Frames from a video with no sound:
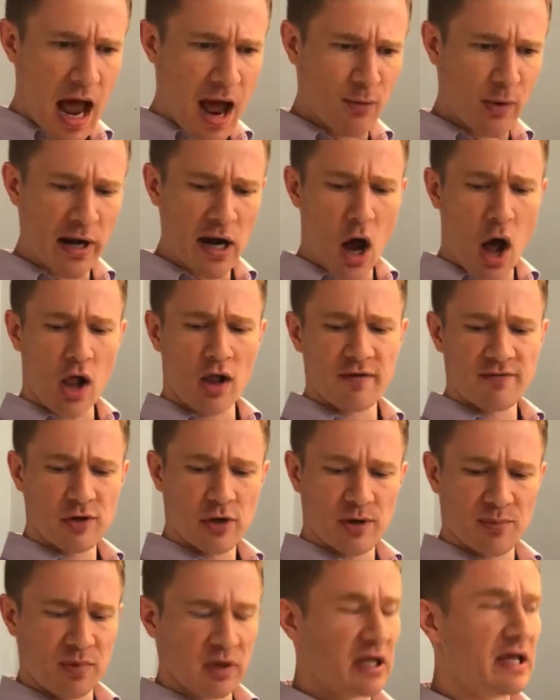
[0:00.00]
I want all of
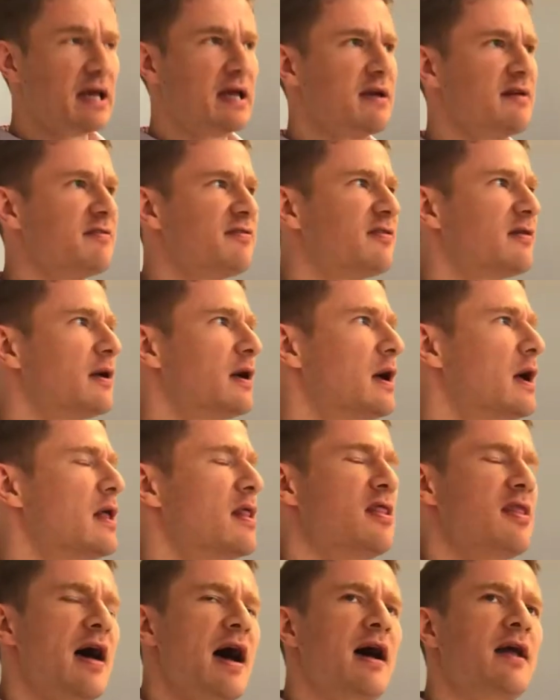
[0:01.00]
you to believe
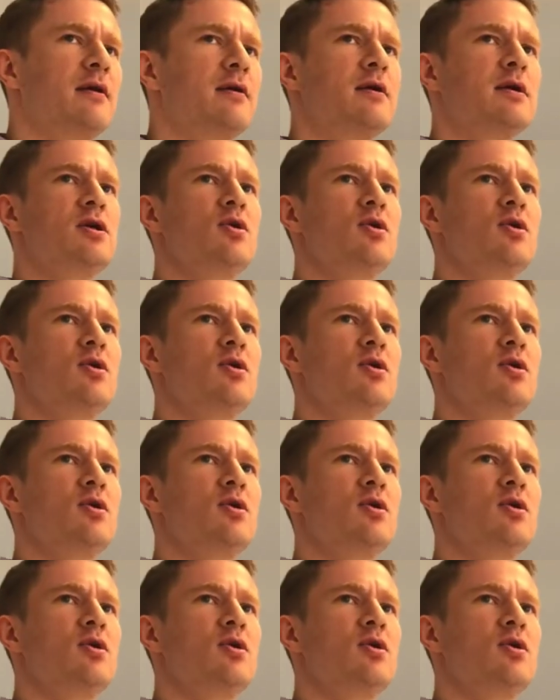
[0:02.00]
that